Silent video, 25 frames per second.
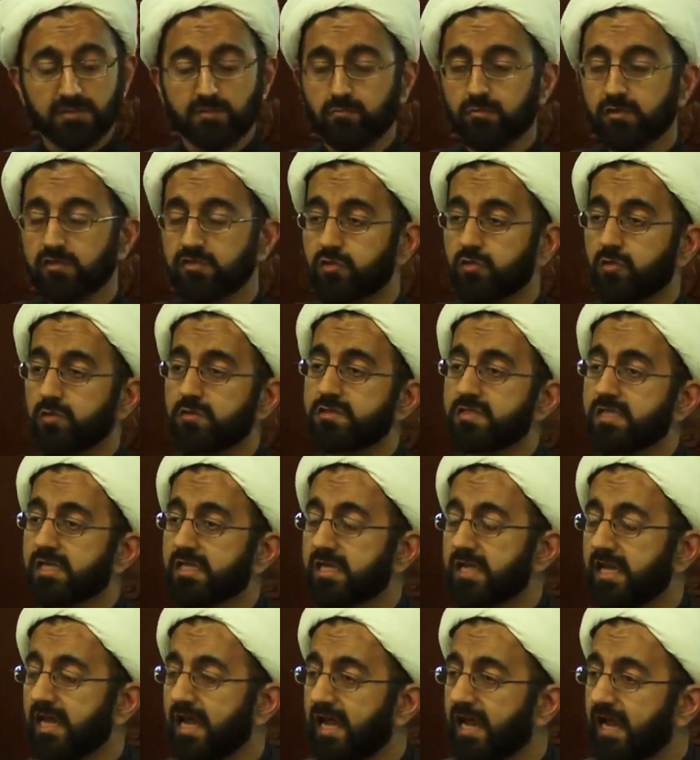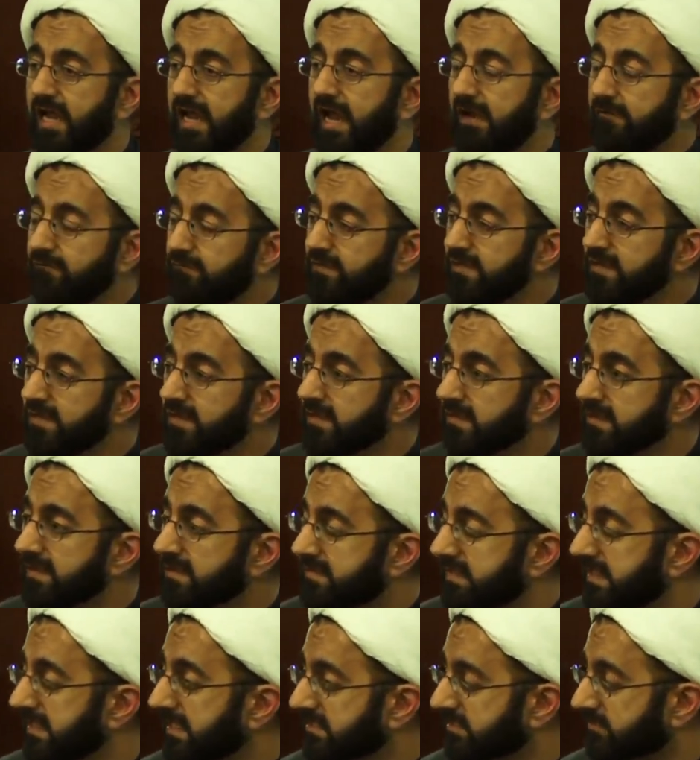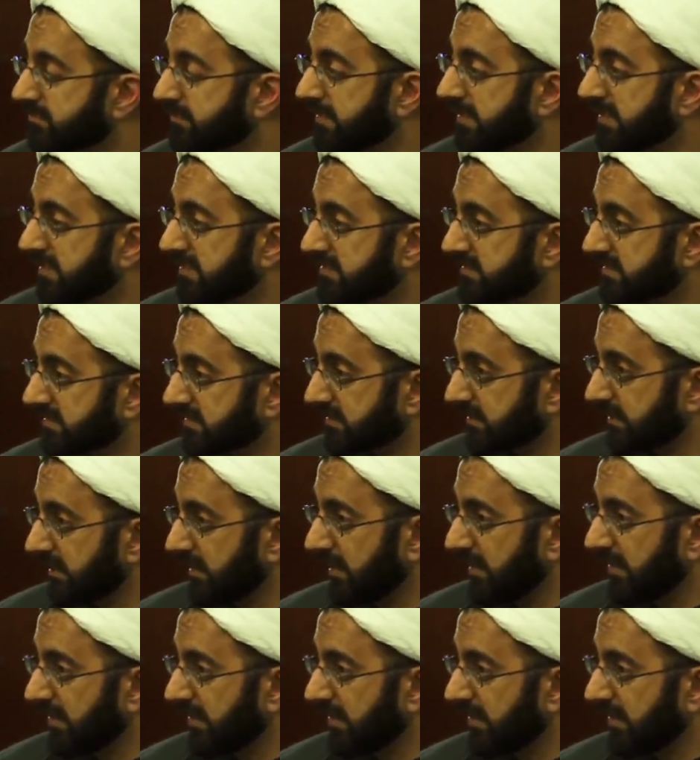we're told that everything that takes place